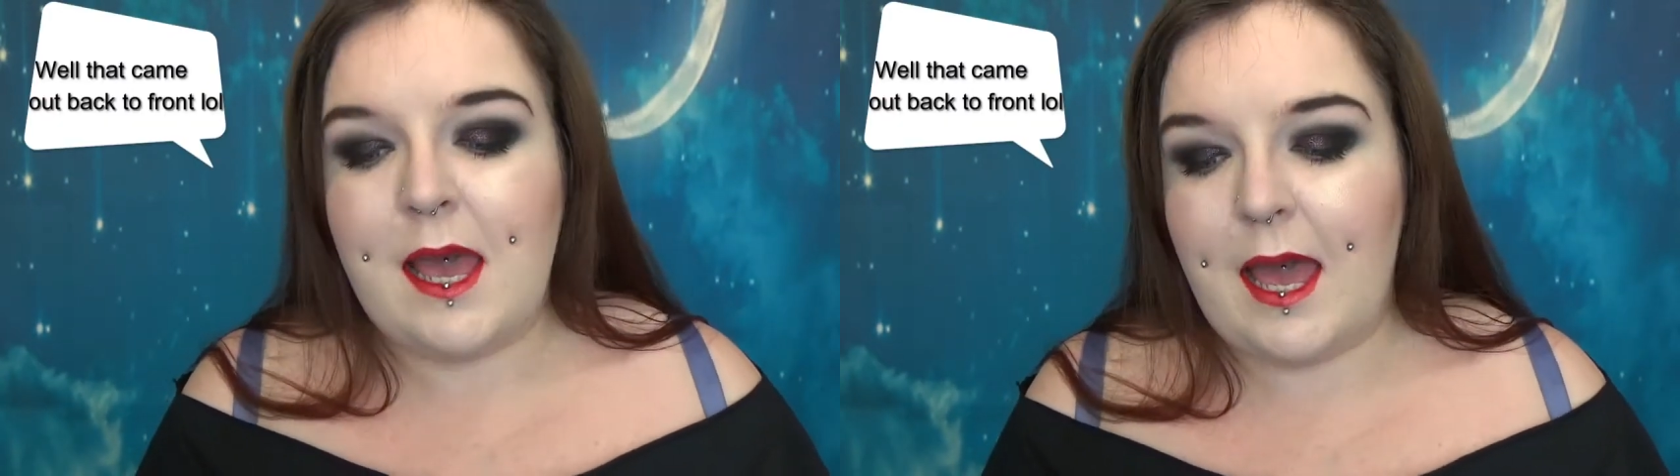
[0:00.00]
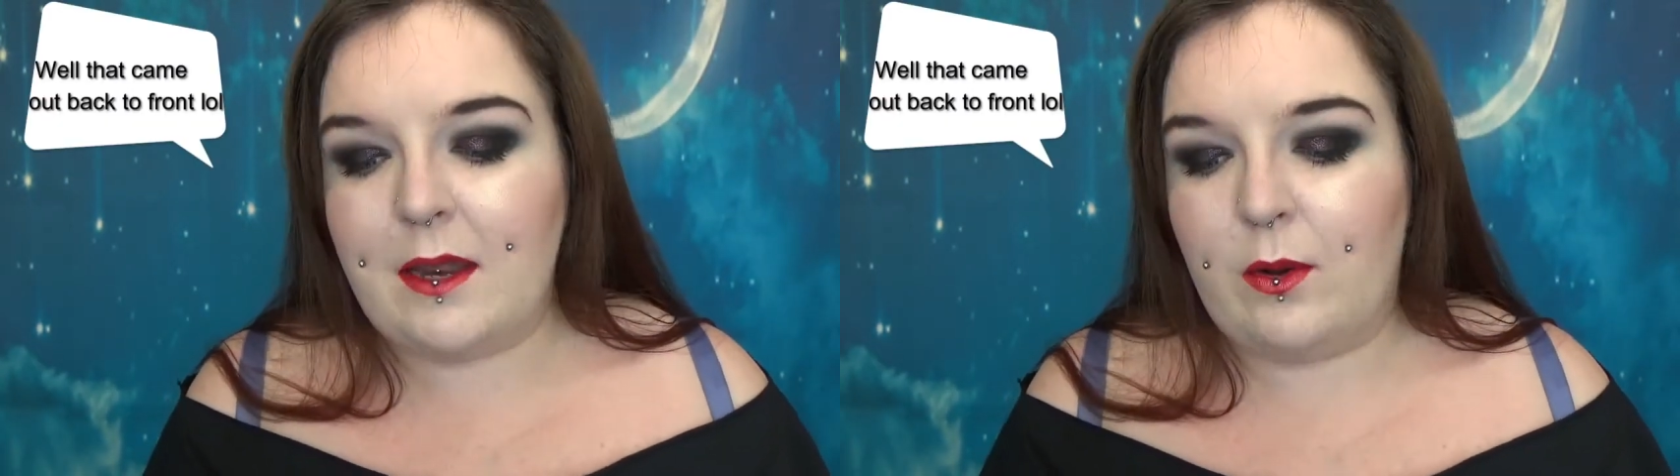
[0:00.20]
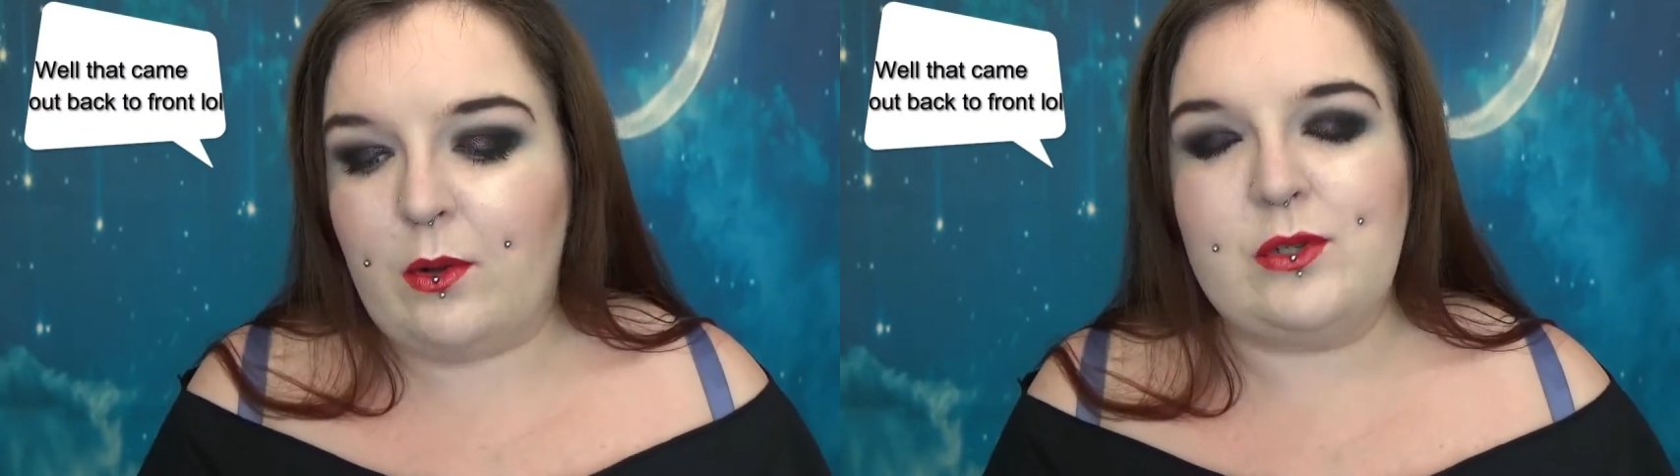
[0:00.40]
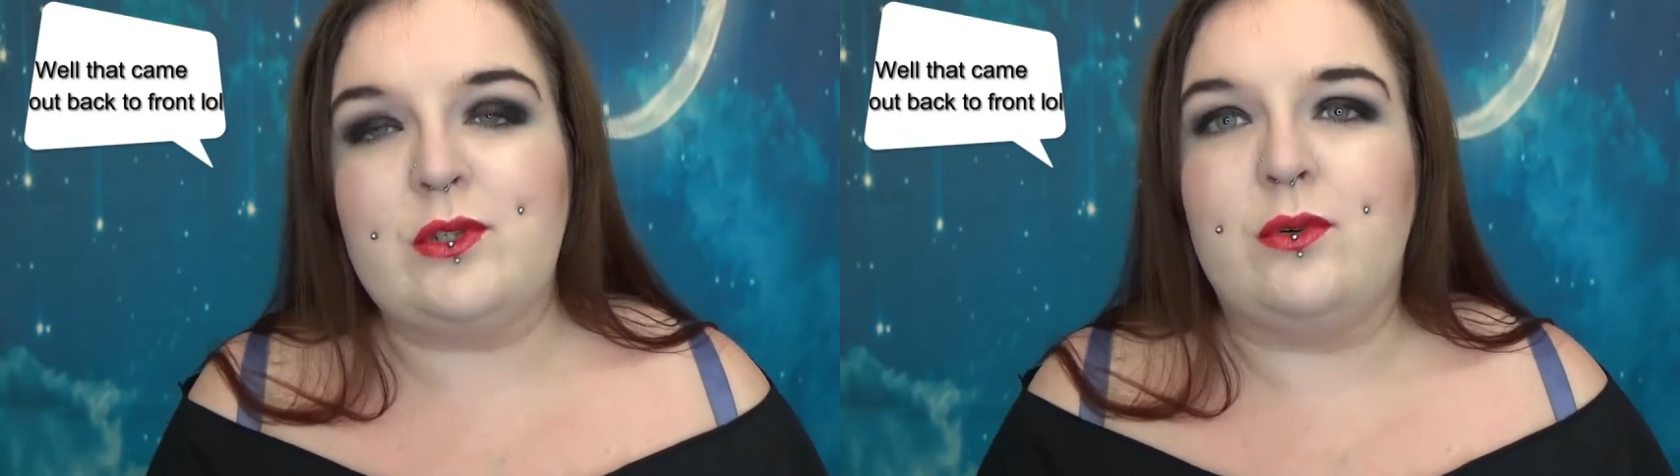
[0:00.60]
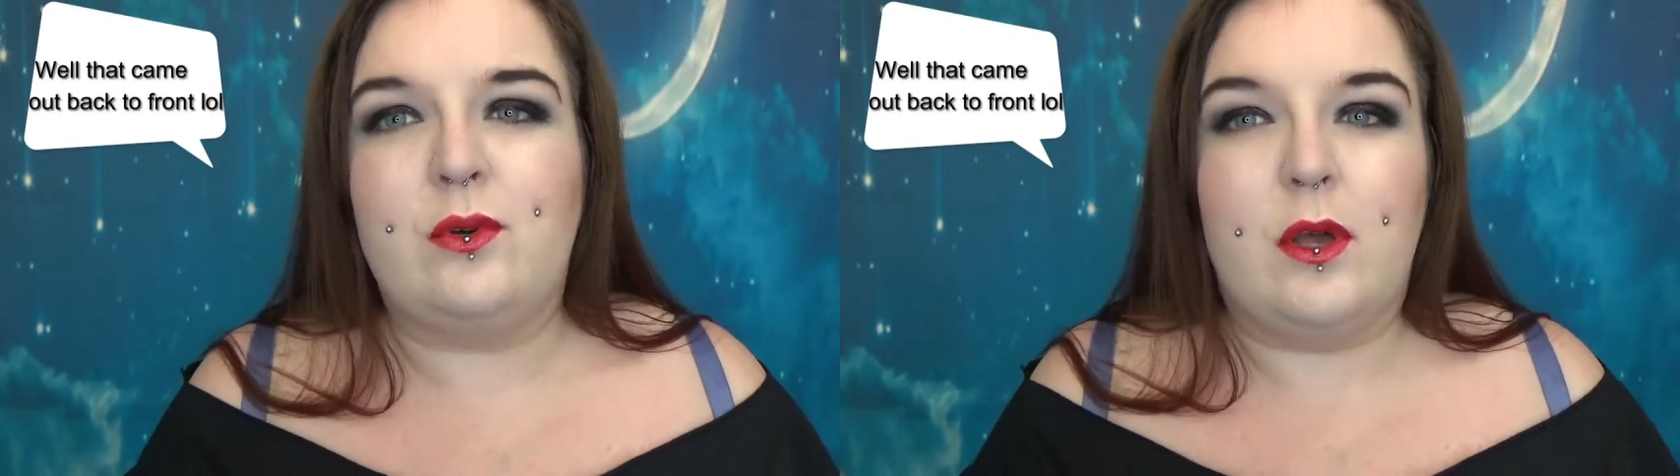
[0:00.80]
And
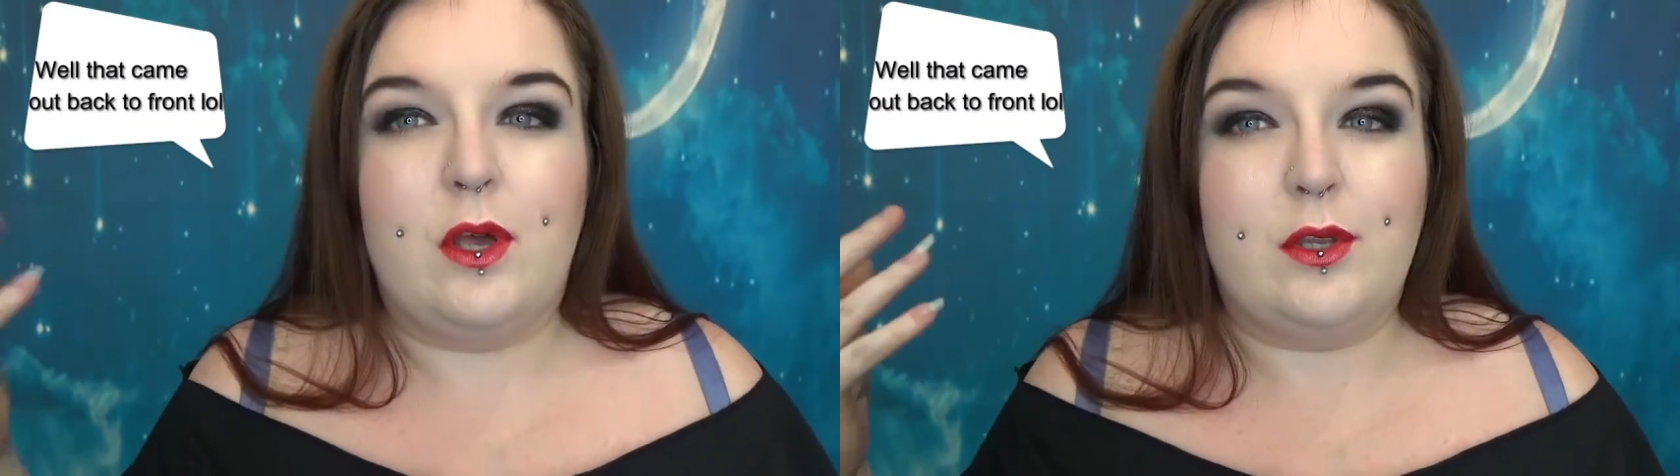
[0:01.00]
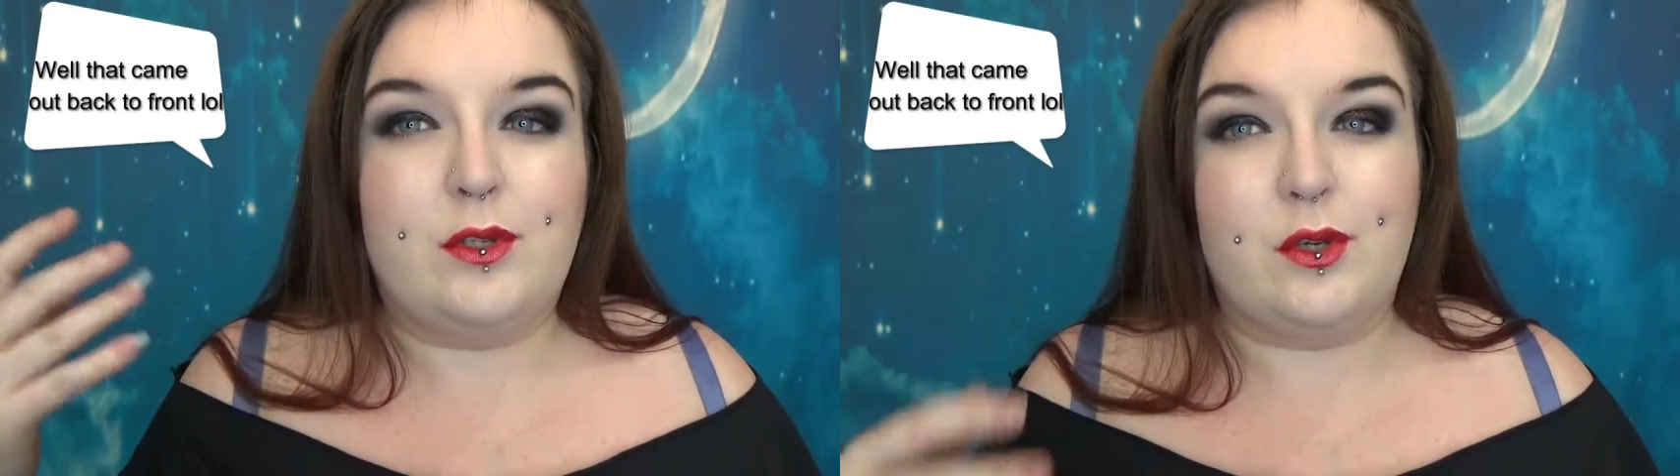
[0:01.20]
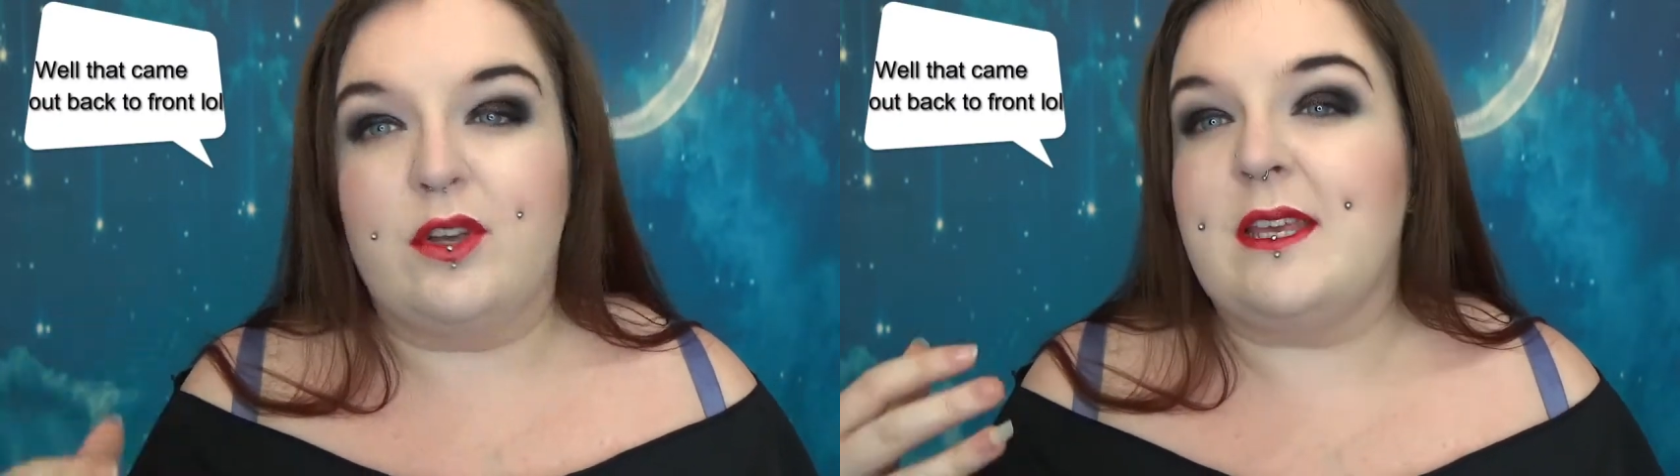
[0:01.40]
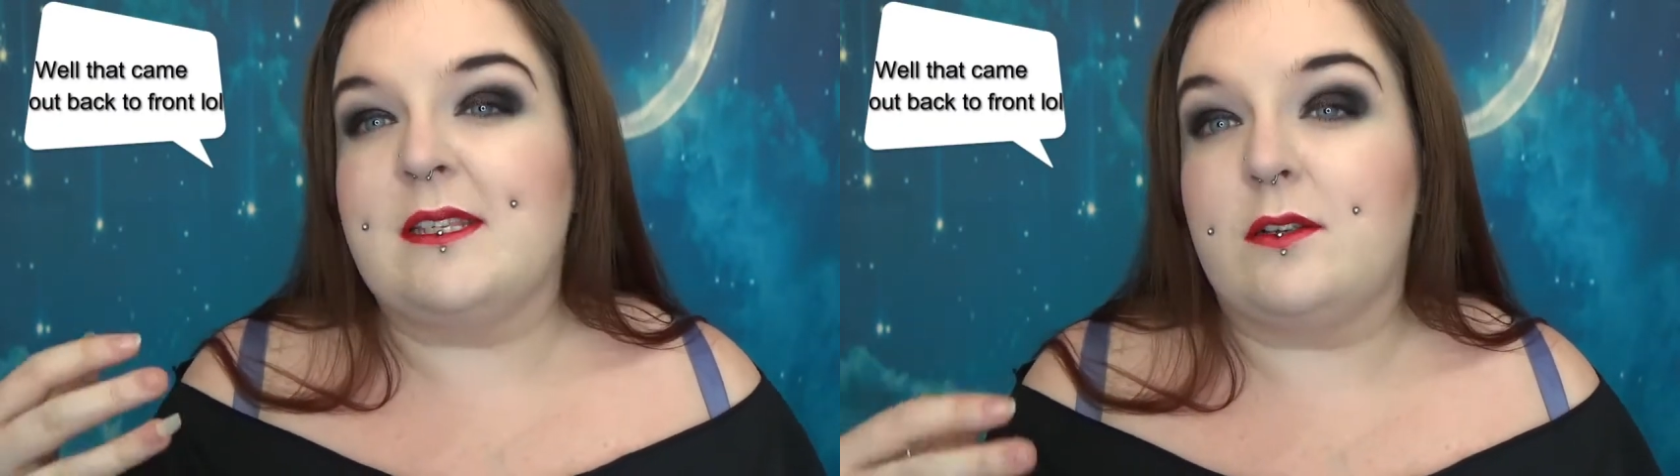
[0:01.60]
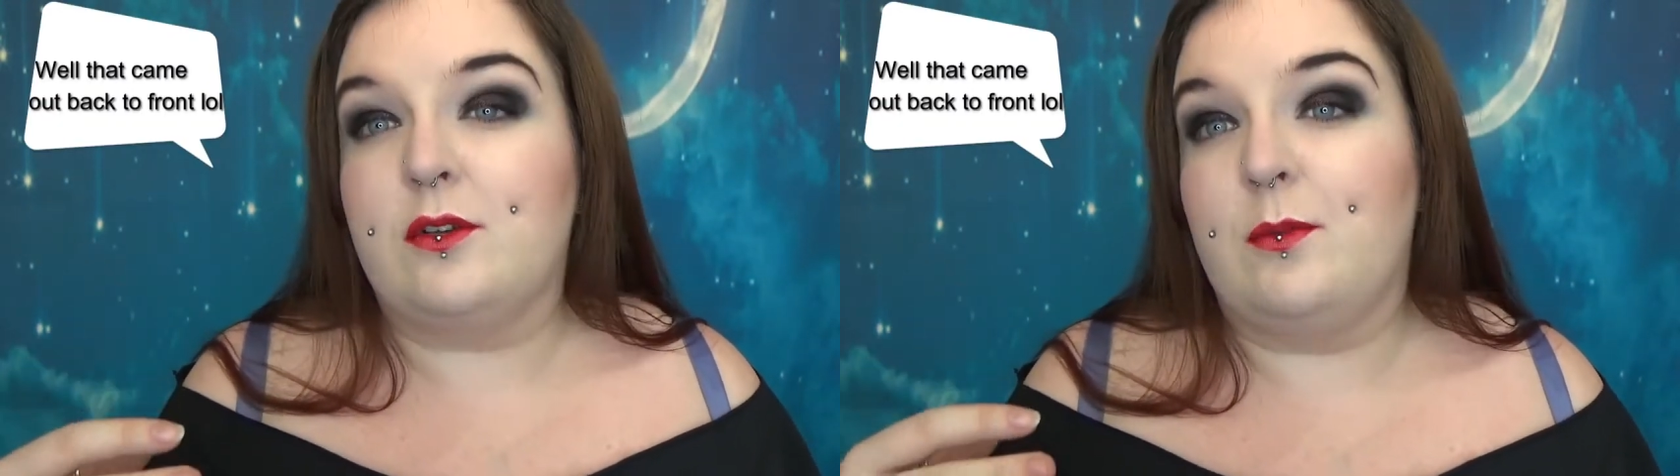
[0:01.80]
also during this
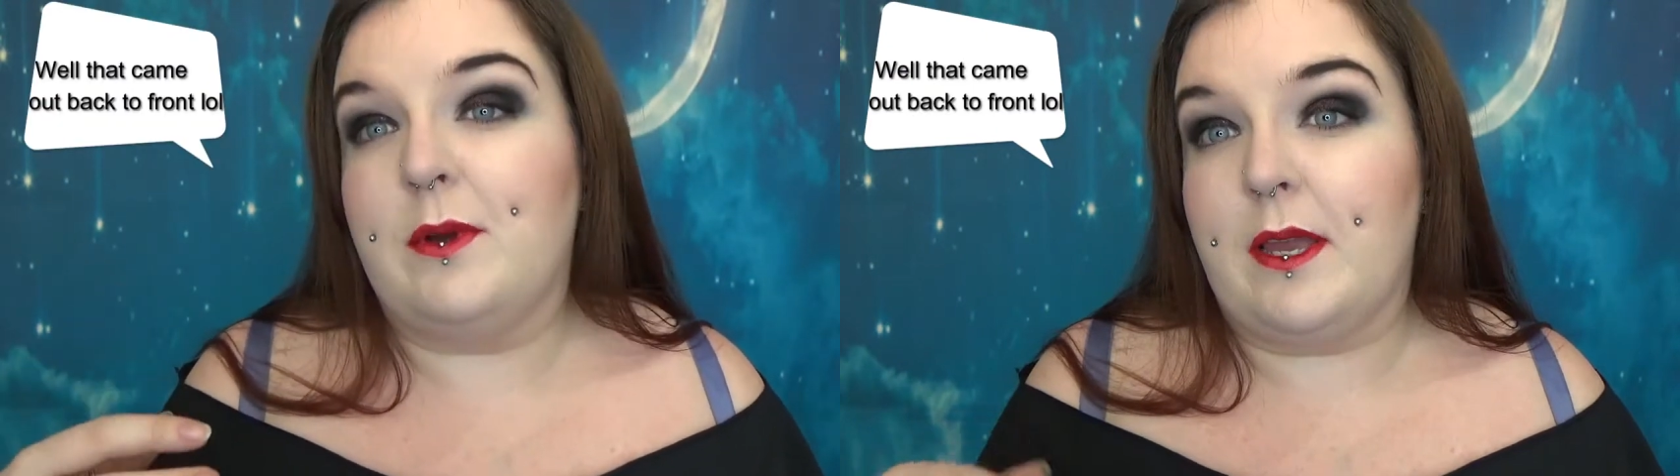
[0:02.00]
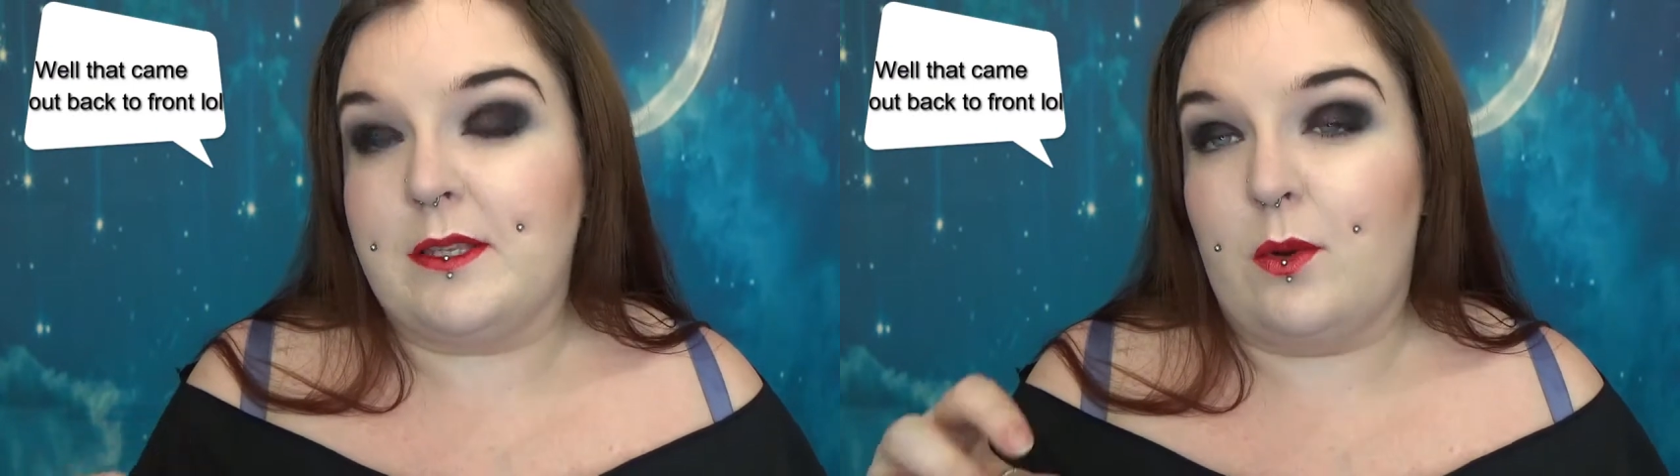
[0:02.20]
October is